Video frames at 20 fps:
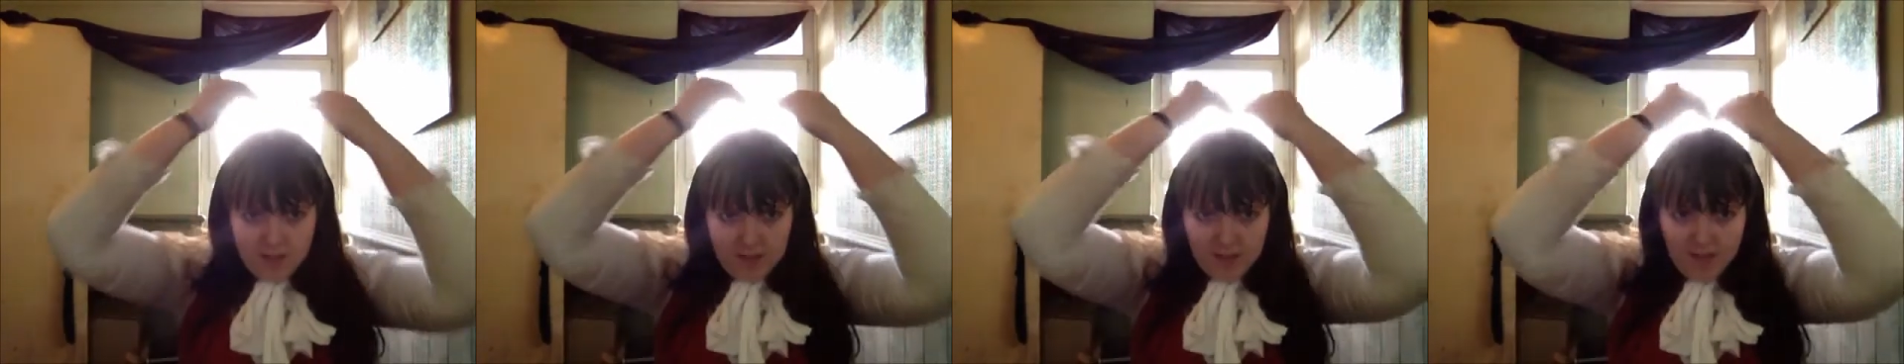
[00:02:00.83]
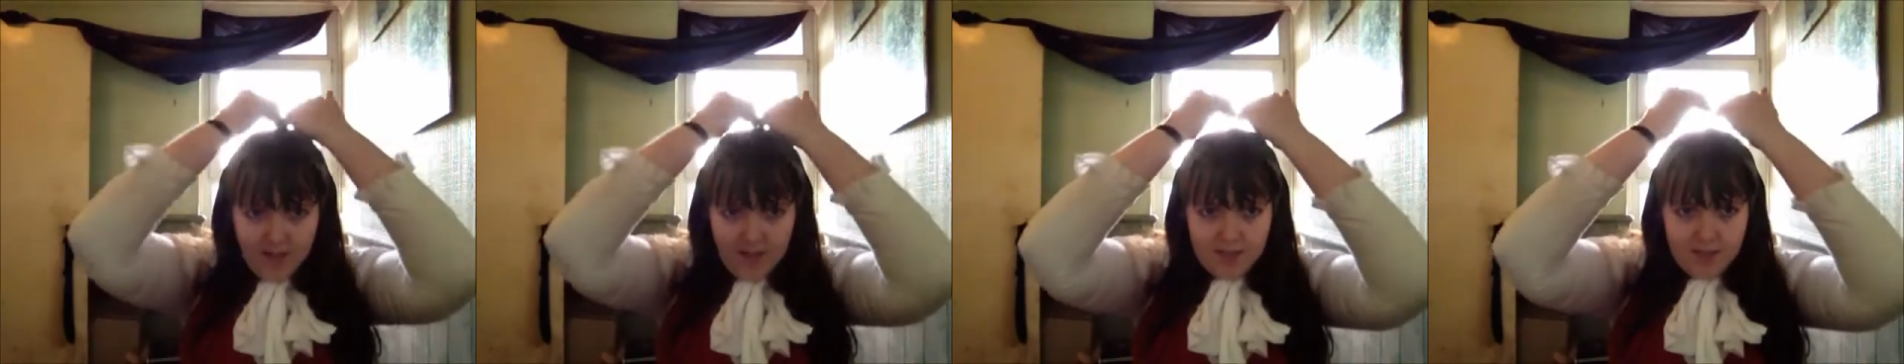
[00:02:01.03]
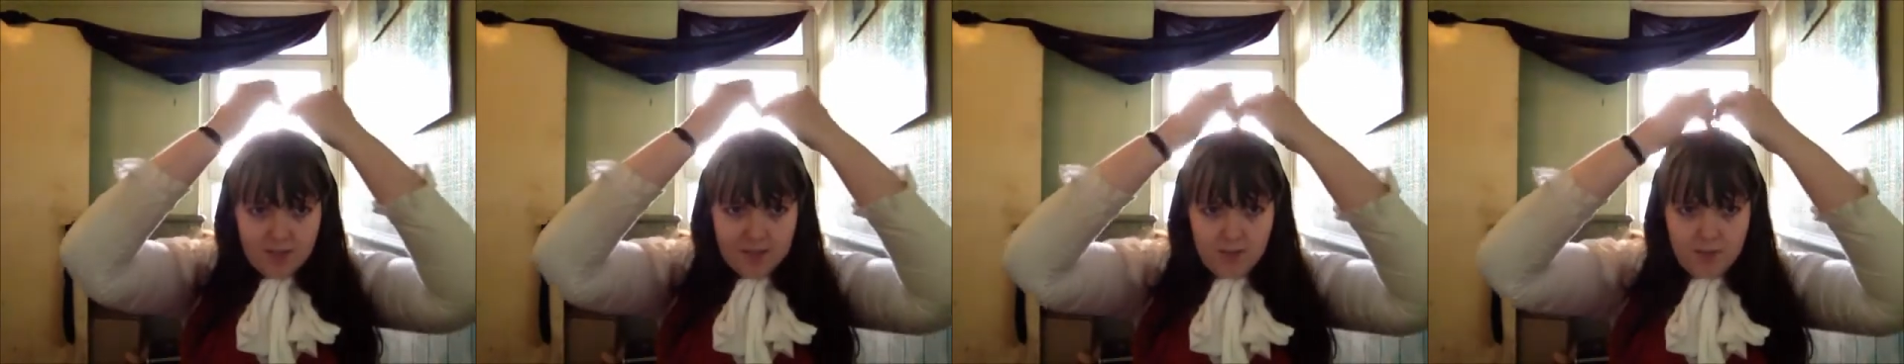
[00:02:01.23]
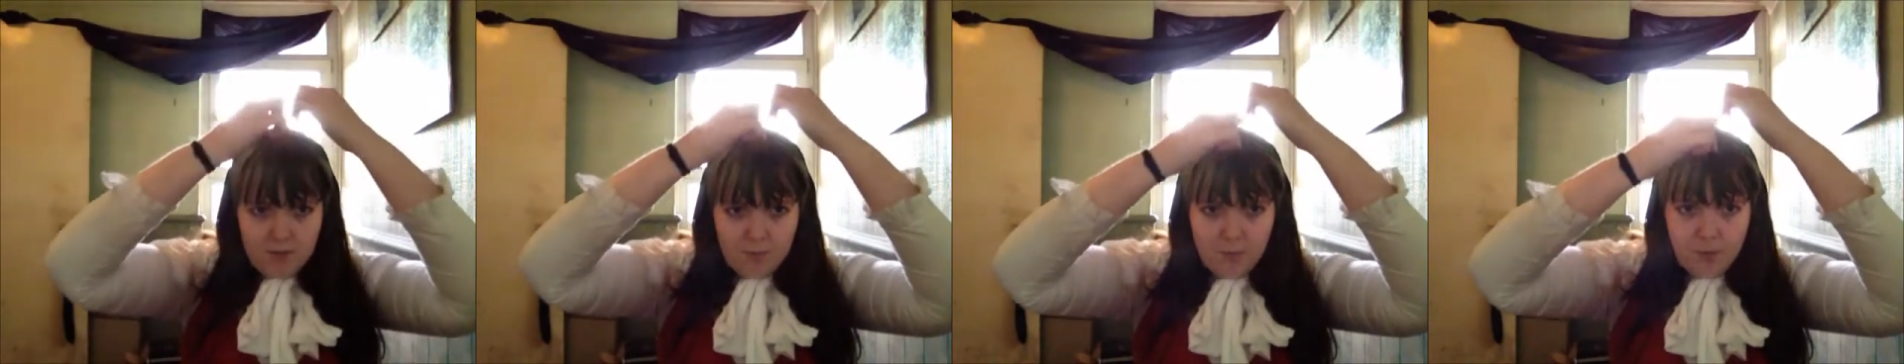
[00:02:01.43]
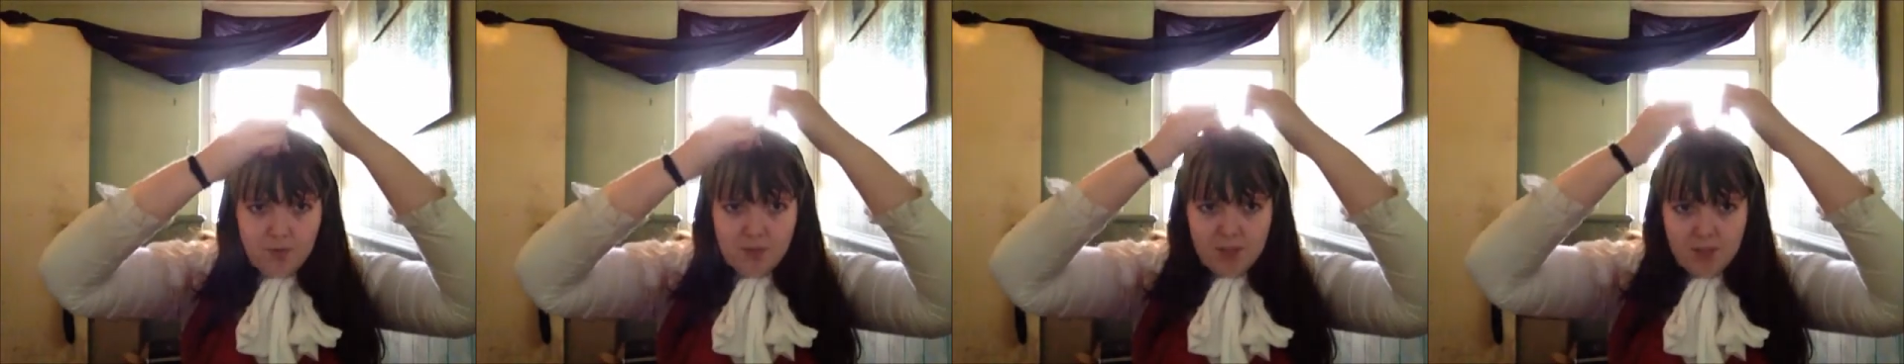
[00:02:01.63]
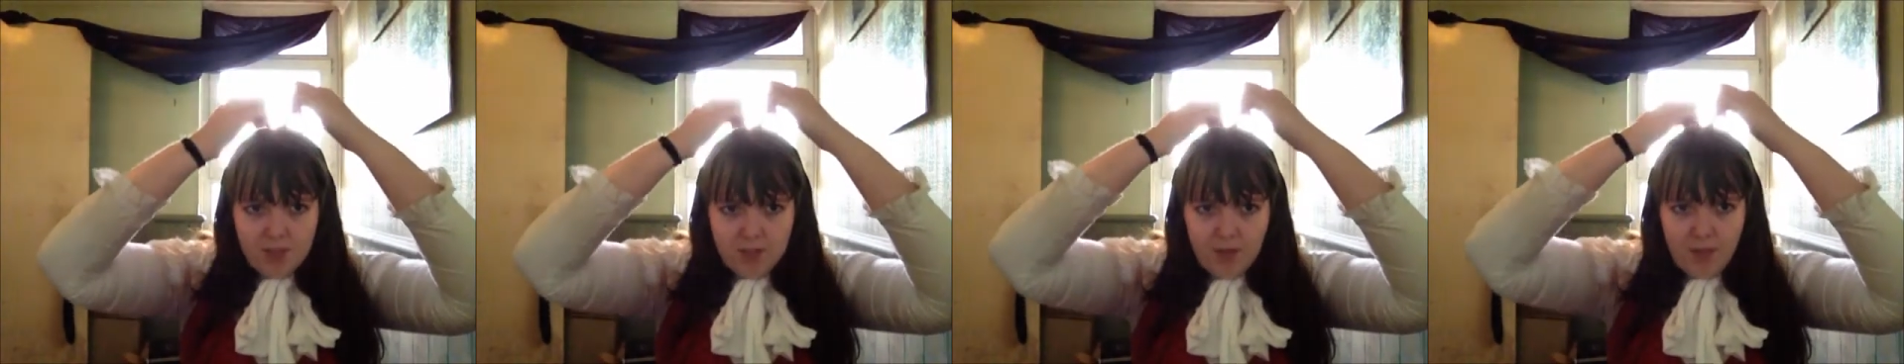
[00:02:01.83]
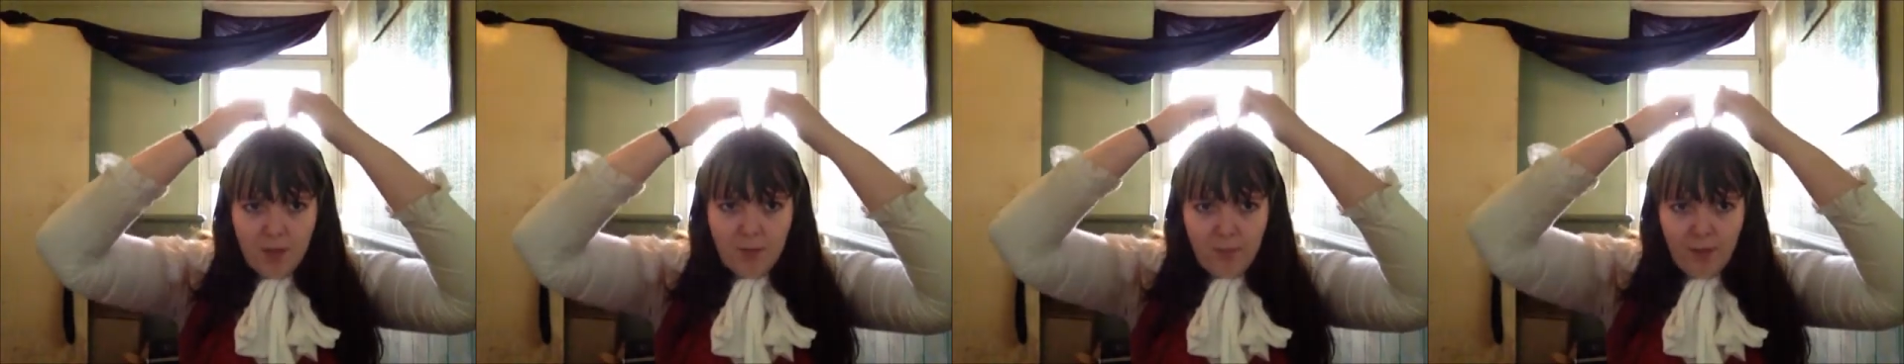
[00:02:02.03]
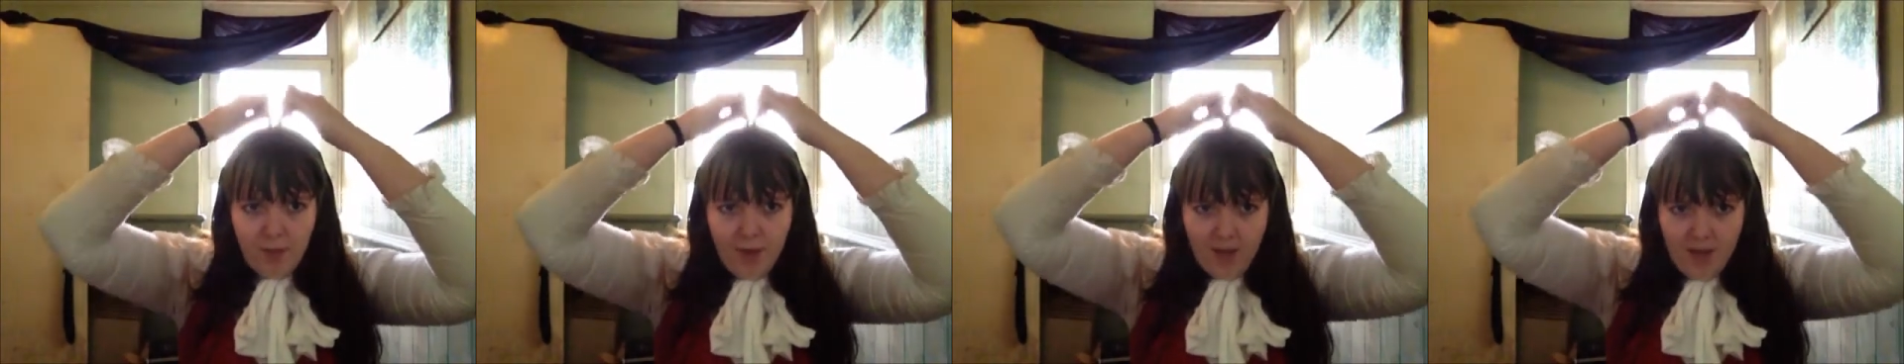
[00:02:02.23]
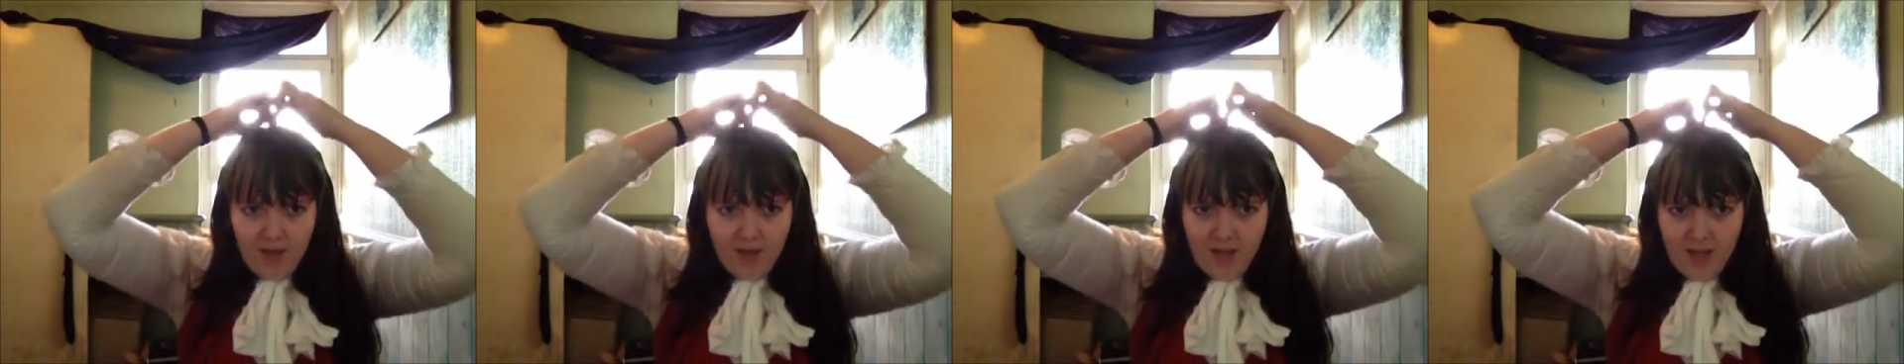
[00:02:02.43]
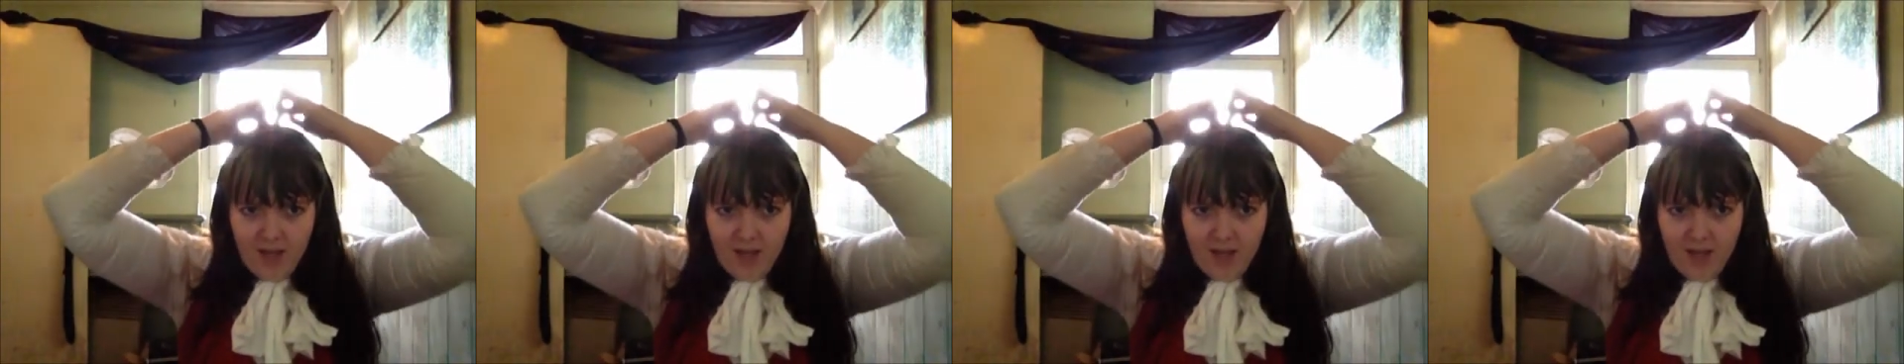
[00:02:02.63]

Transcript: Next, you want to part